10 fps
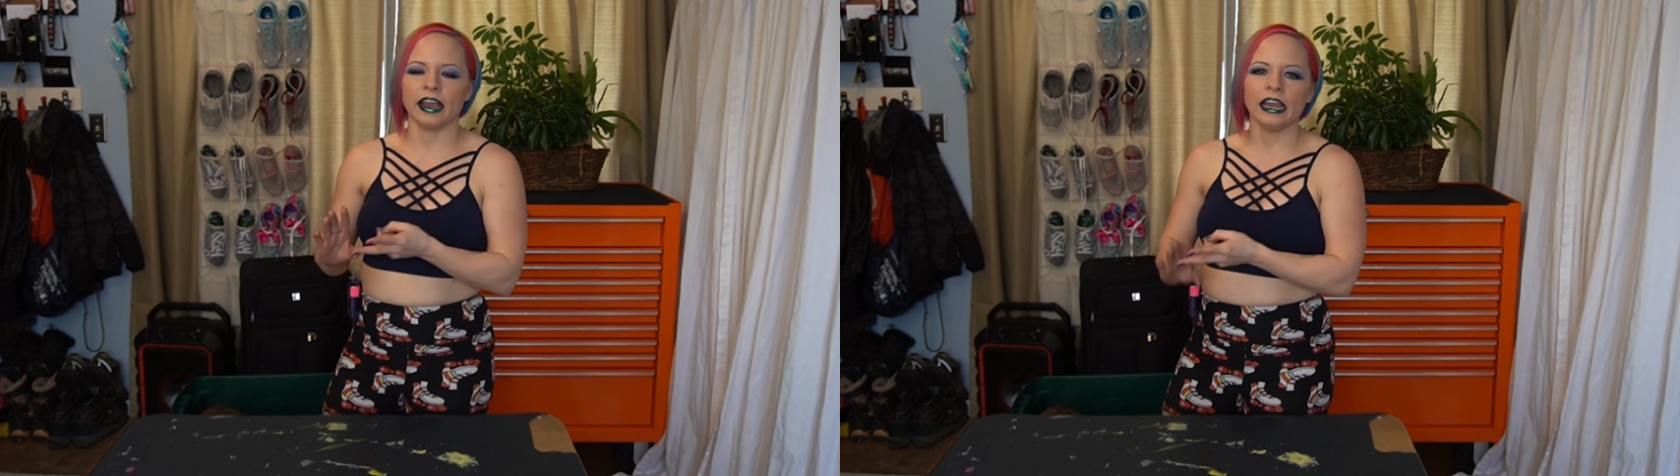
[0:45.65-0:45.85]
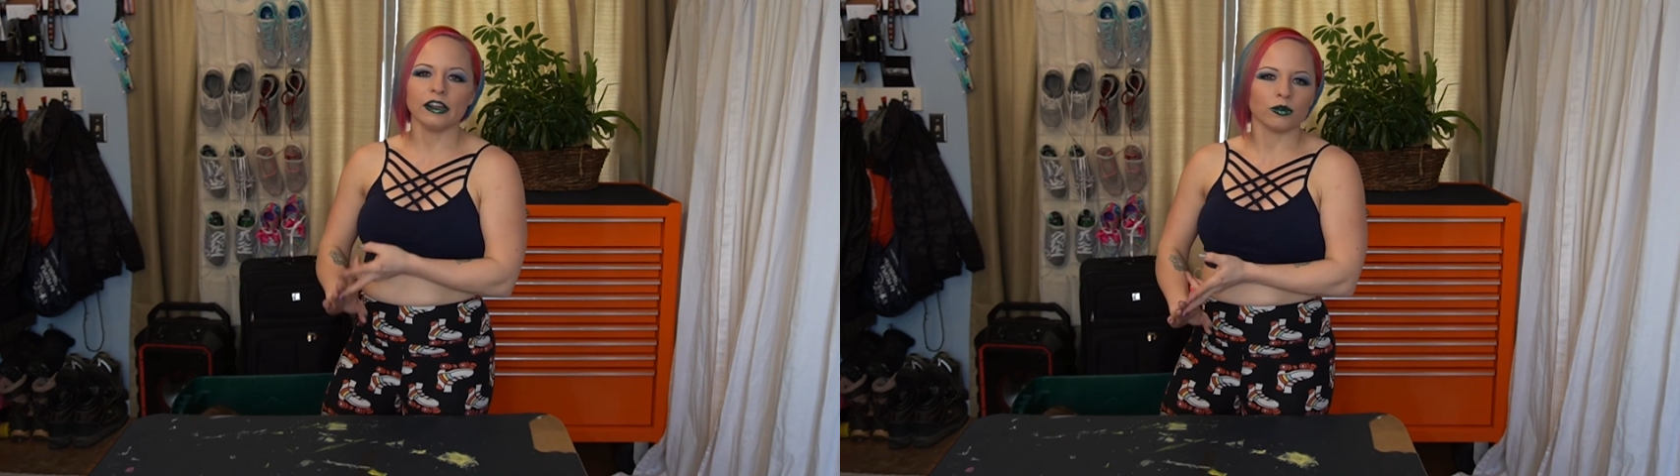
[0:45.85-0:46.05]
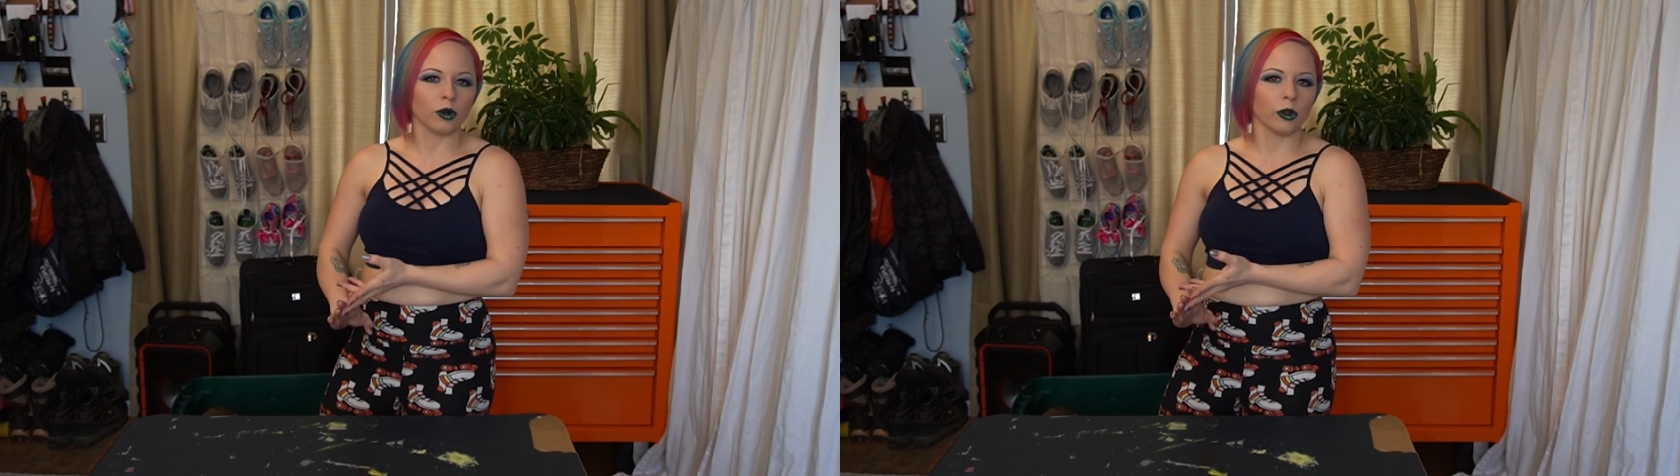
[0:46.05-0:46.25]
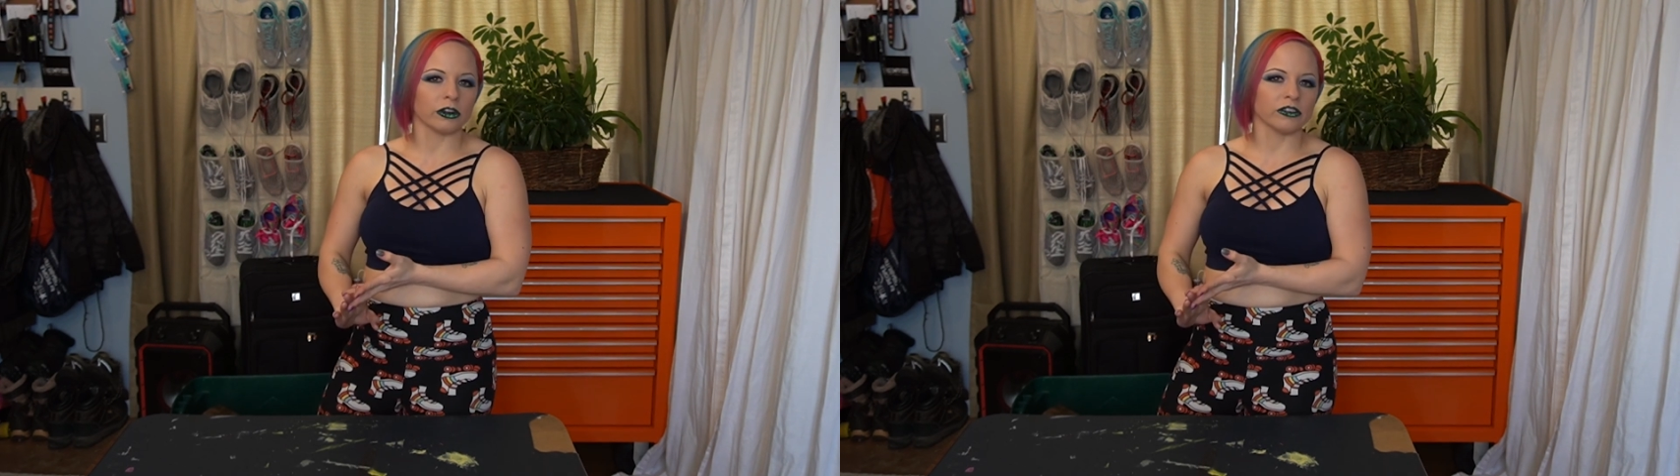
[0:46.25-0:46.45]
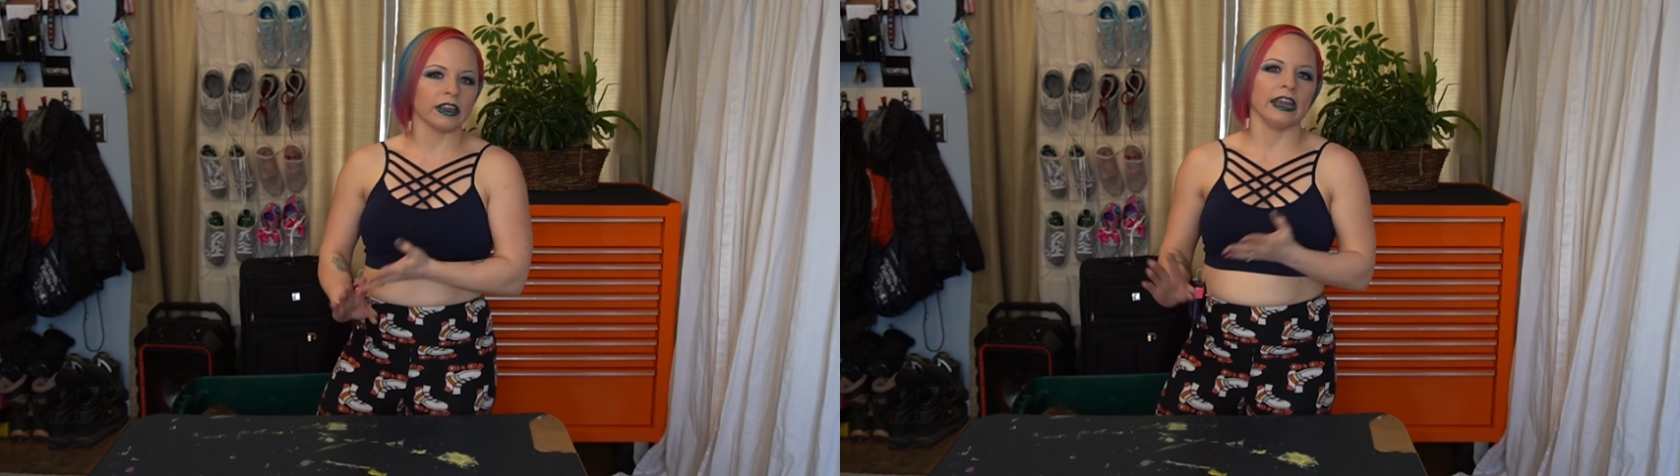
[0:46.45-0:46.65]
and
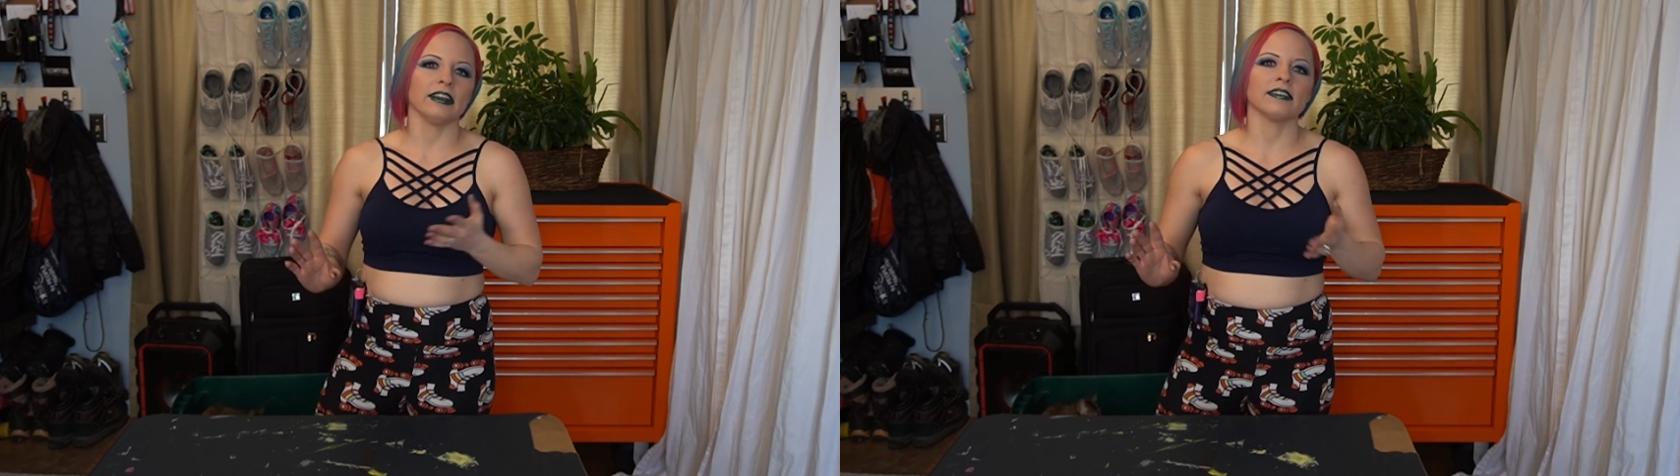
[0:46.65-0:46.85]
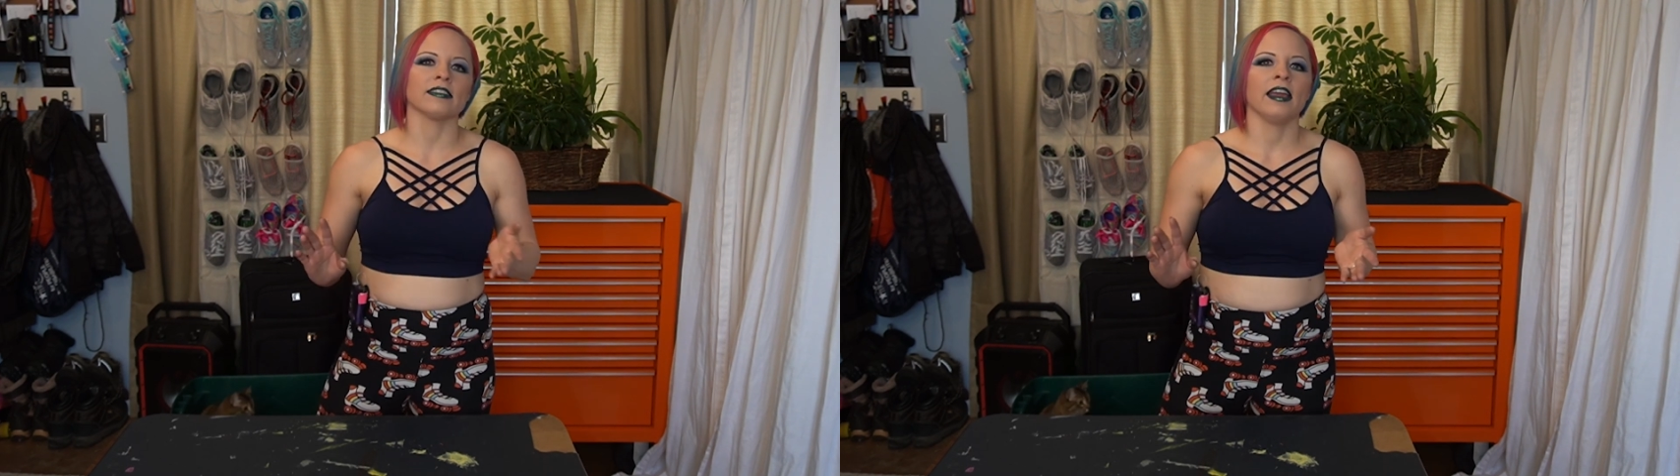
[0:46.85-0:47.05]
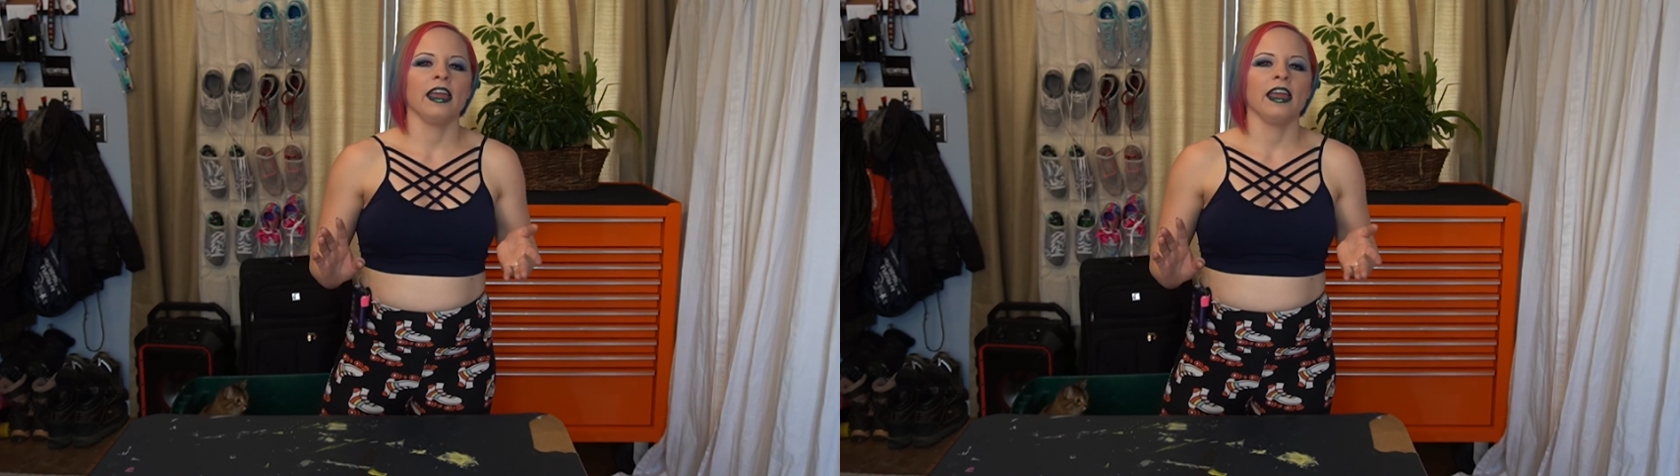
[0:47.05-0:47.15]
roller skates.